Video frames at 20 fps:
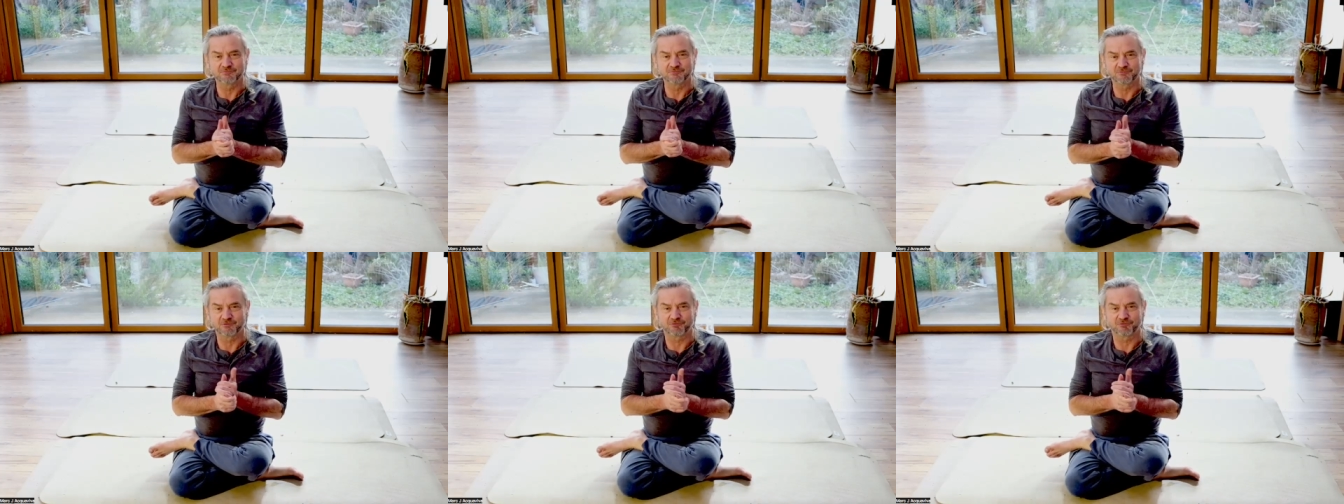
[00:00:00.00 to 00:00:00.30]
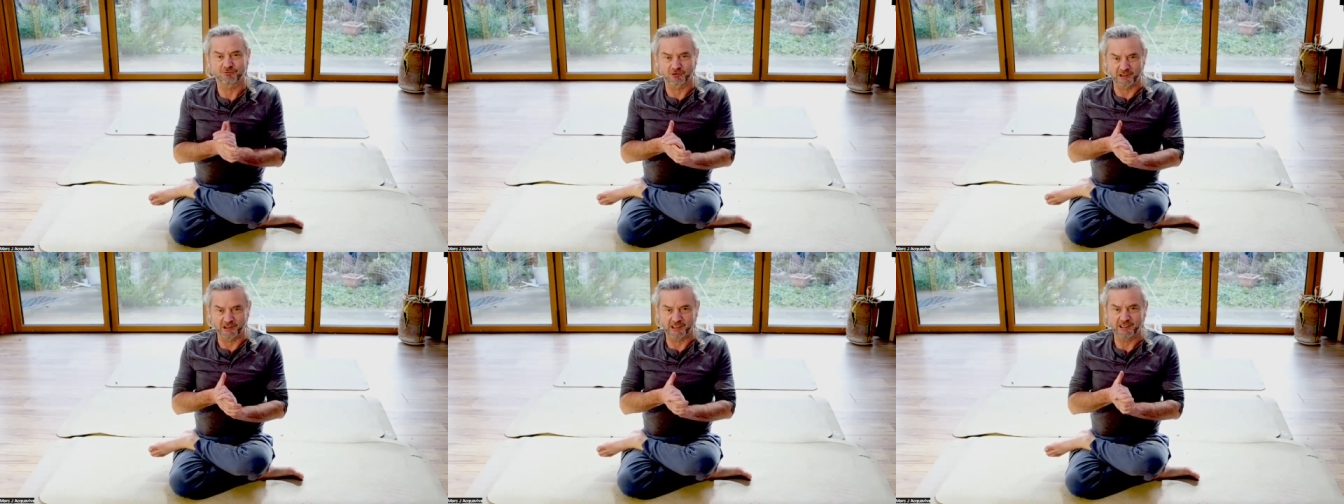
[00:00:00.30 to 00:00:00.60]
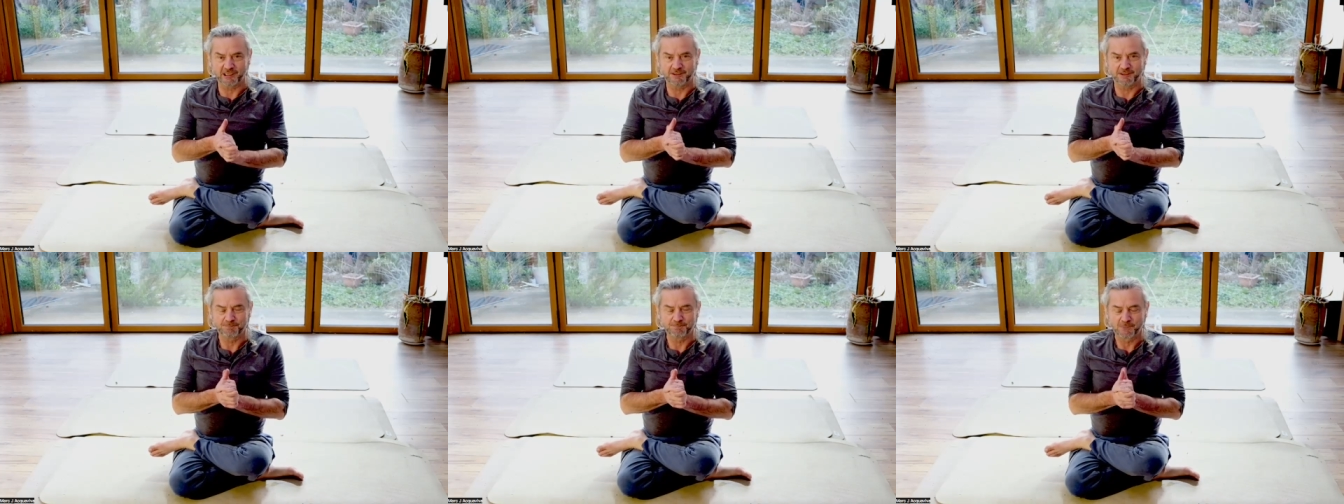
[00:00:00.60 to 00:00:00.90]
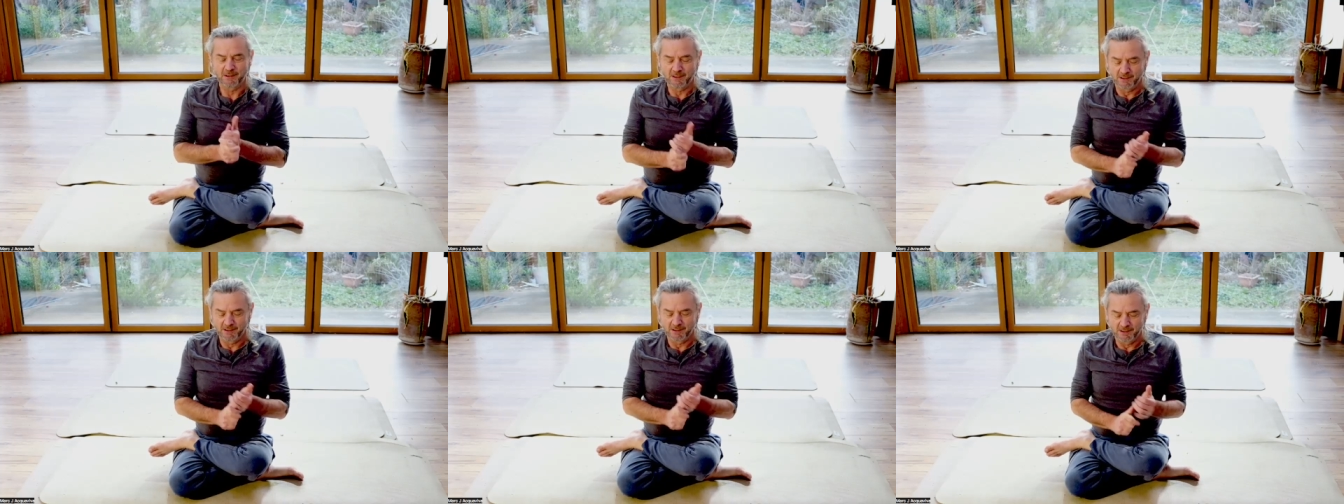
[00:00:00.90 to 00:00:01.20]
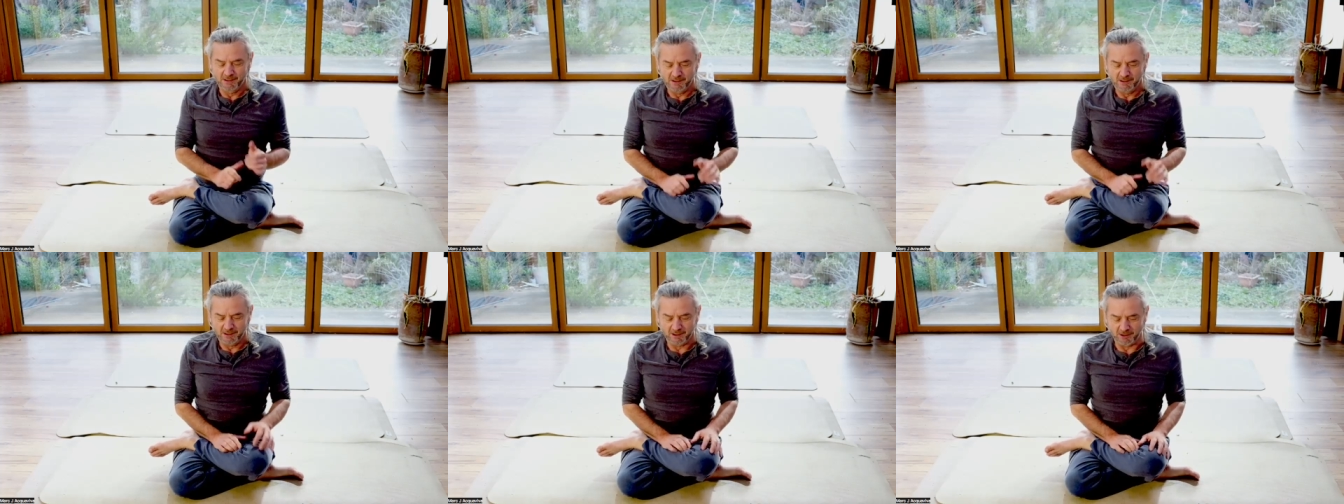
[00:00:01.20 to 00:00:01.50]
for free
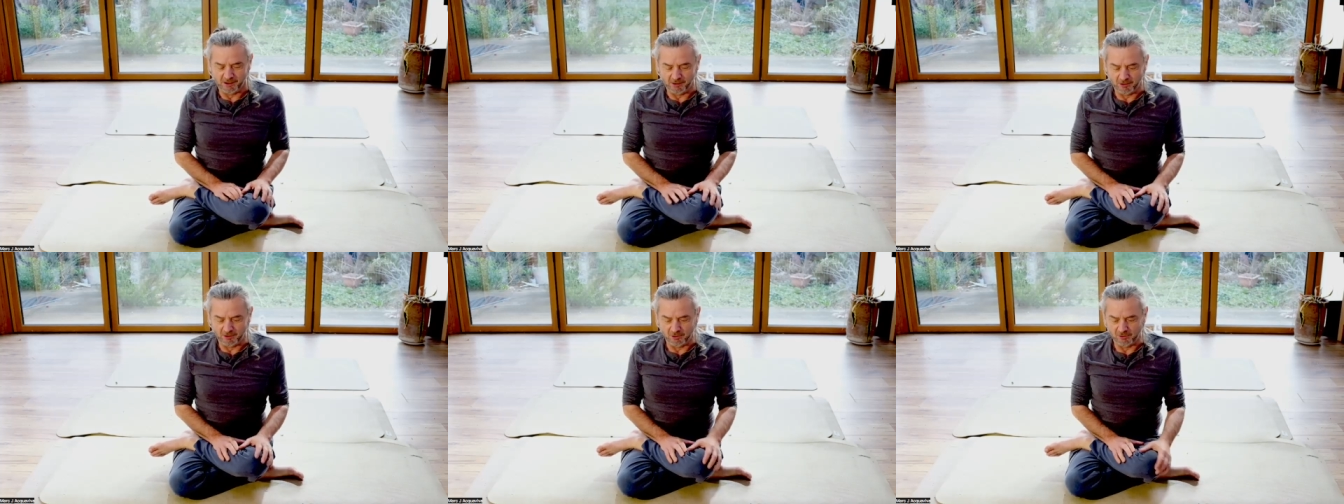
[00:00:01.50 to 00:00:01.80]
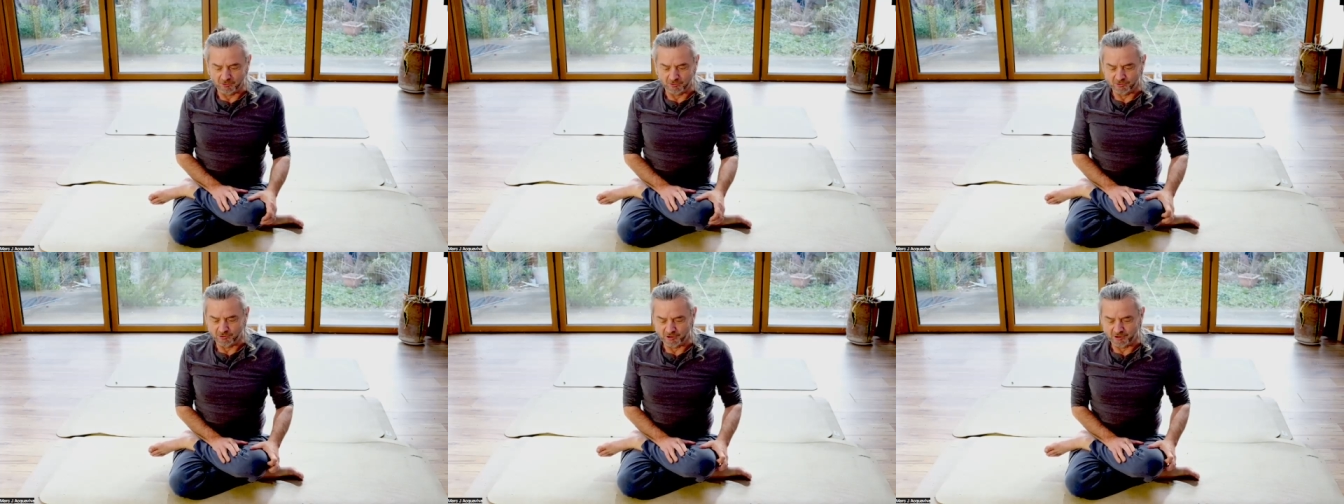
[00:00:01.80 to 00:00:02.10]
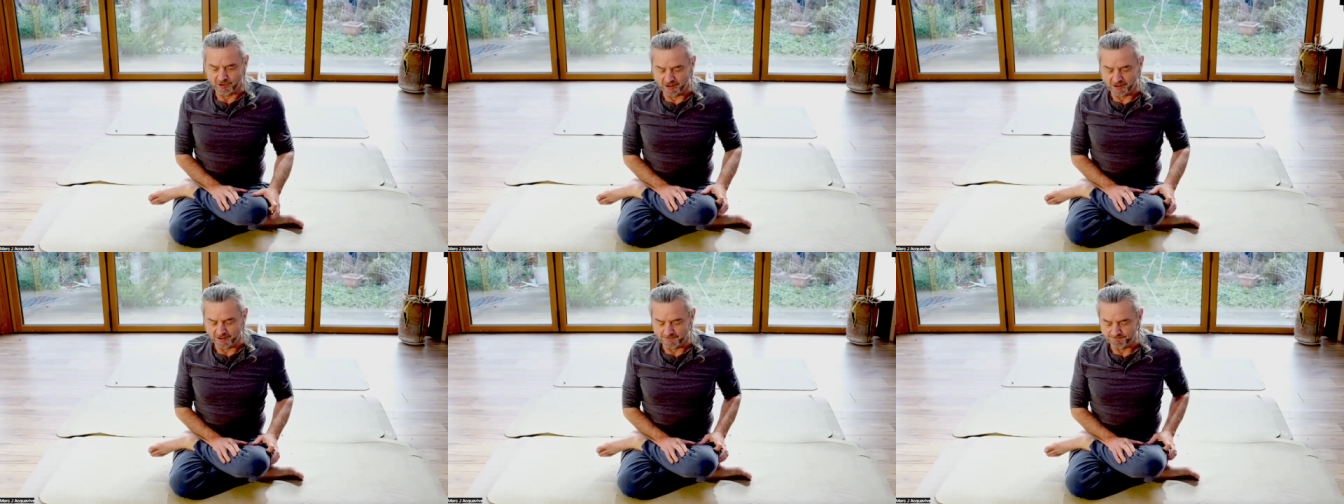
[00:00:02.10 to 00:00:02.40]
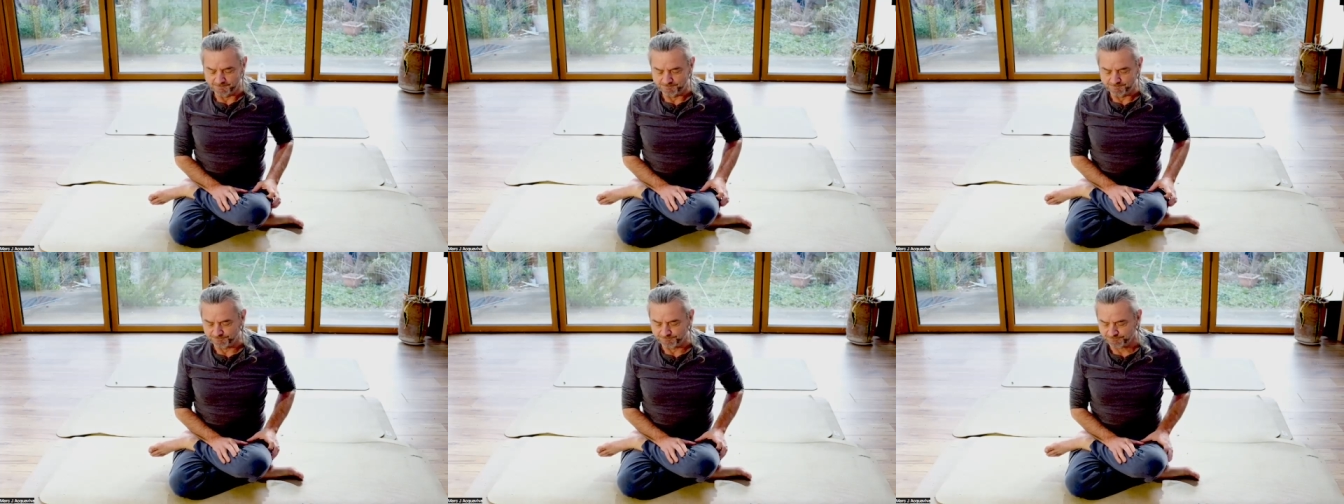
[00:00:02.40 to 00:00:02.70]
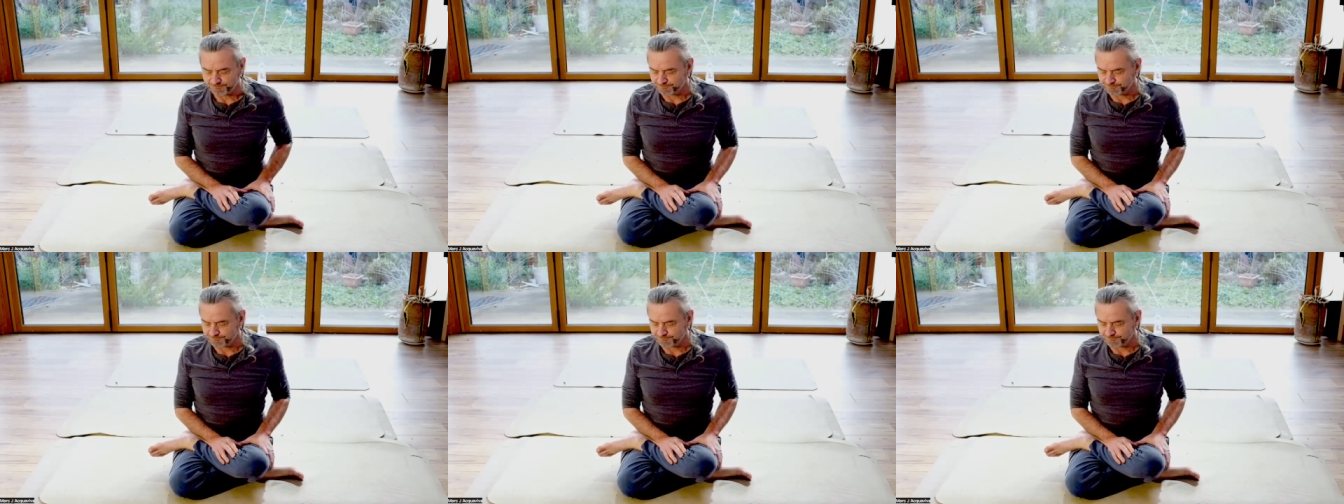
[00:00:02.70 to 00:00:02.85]
uh, on um,